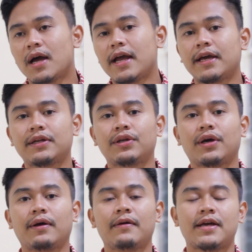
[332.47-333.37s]
And
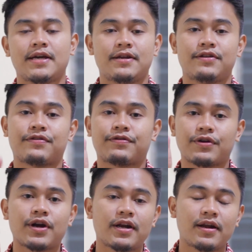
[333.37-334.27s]
the
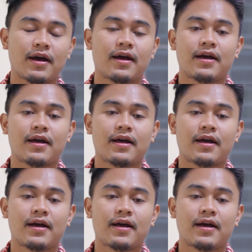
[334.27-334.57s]
third